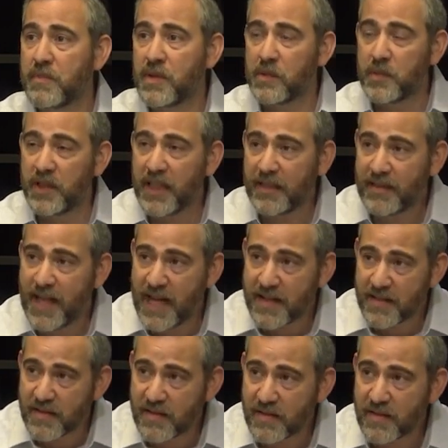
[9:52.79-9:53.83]
Bilbul
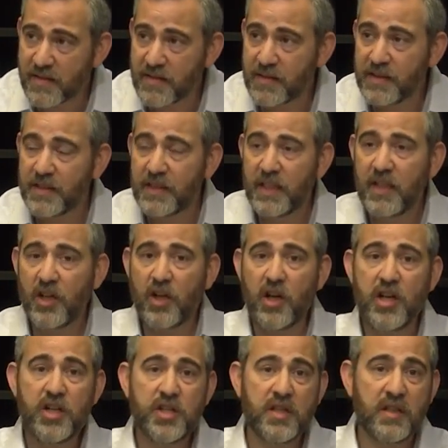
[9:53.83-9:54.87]
Adas,
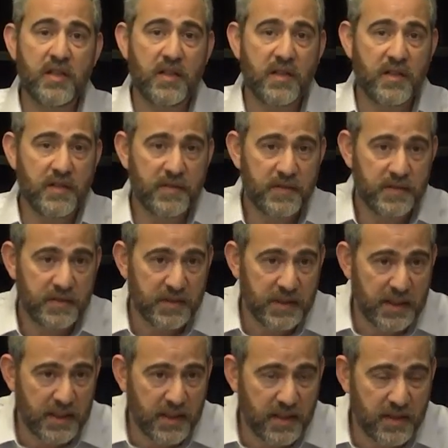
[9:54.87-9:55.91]
Choshech,
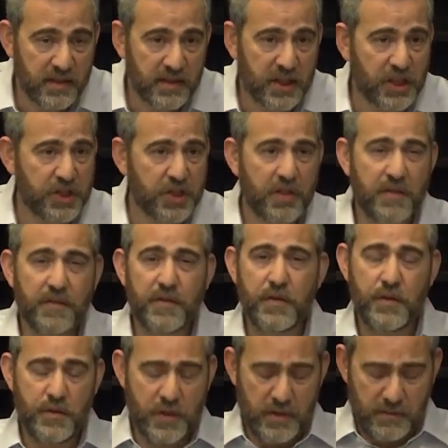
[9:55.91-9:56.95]
such
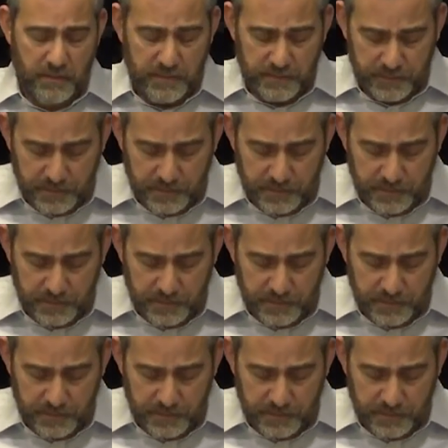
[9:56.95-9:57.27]
confusion.